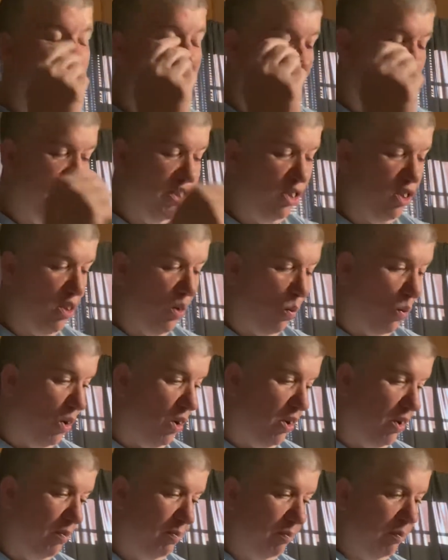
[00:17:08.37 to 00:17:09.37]
just
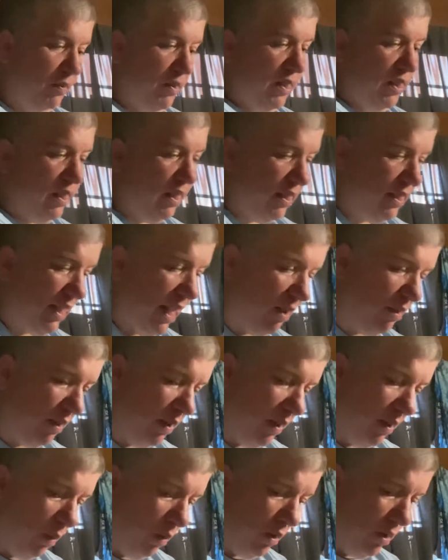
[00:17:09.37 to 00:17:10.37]
the sound
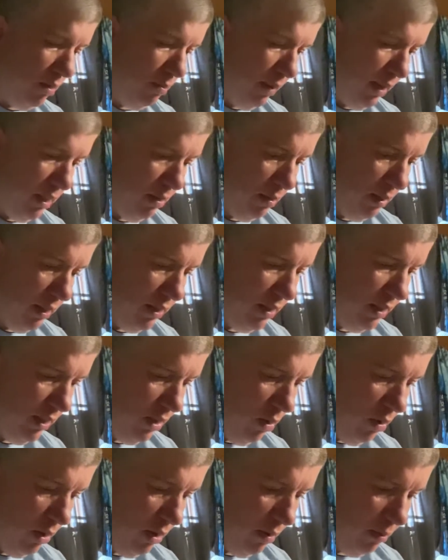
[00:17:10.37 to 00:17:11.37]
of the word makes me
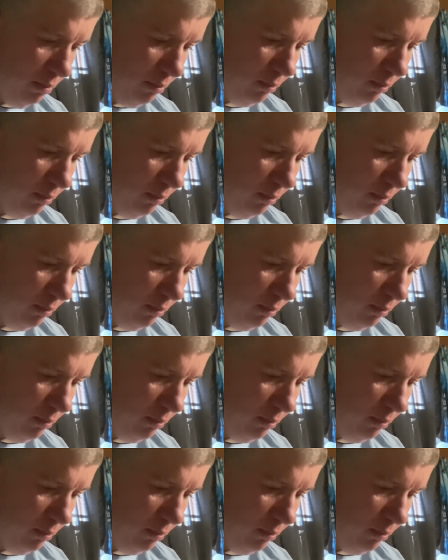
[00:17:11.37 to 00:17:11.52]
yawn.